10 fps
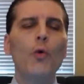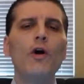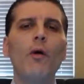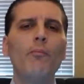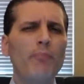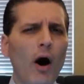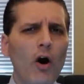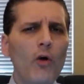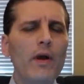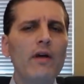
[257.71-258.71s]
We are
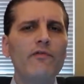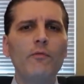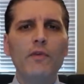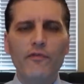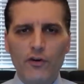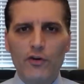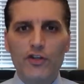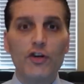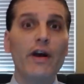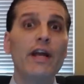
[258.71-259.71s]
borrowing from the
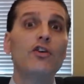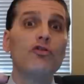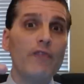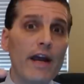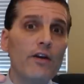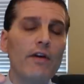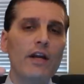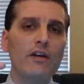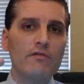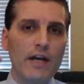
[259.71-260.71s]
future in greater
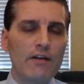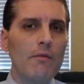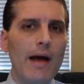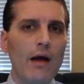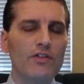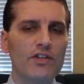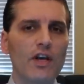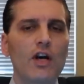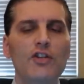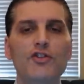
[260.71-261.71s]
and greater
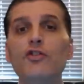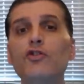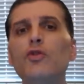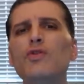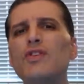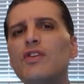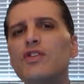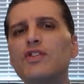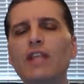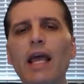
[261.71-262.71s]
amounts just to
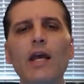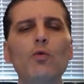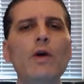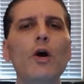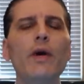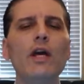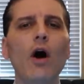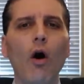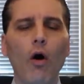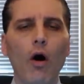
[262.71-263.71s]
sustain where
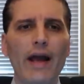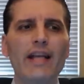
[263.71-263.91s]
we are.